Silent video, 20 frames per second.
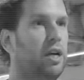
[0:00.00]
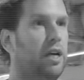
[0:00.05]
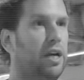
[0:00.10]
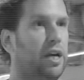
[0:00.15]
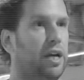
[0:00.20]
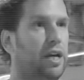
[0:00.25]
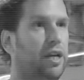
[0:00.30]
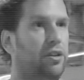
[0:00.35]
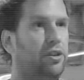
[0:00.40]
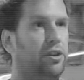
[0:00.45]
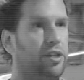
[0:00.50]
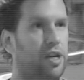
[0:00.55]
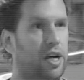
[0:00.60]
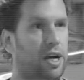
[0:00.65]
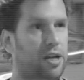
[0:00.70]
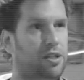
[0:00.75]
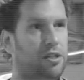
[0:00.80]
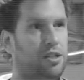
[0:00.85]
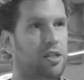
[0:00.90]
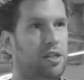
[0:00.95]
And the
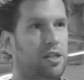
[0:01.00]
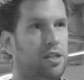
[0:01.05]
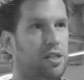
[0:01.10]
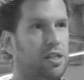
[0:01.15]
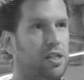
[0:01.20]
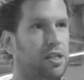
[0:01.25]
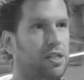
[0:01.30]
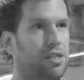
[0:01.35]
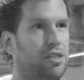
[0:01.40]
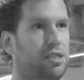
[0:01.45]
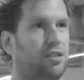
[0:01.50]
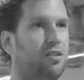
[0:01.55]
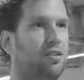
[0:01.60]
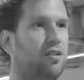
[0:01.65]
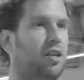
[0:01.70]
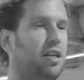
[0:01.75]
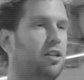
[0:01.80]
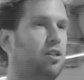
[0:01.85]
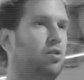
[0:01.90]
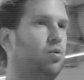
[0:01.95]
idea here is
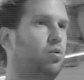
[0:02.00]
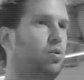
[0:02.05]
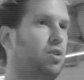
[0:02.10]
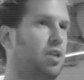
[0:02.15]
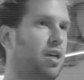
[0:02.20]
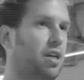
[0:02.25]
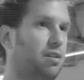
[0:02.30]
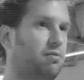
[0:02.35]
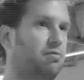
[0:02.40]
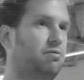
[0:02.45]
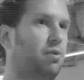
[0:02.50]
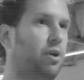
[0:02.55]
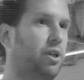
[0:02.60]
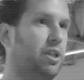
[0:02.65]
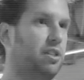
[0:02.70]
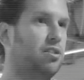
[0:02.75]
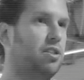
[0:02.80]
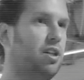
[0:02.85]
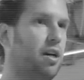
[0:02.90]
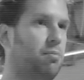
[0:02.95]
that you test, for
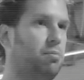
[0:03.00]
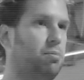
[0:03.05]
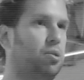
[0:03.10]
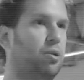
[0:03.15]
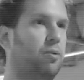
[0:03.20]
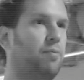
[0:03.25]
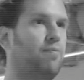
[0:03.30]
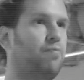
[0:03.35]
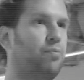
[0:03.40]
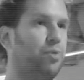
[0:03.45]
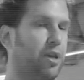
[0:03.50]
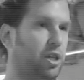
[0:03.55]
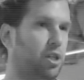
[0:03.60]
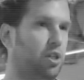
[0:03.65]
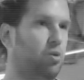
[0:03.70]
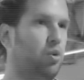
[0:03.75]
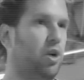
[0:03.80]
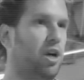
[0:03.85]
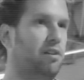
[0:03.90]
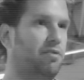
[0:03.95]
example, a
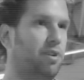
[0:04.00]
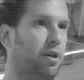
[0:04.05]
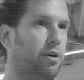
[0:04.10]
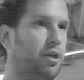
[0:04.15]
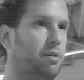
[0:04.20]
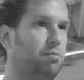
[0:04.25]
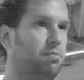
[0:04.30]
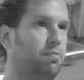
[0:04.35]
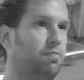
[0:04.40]
12 RM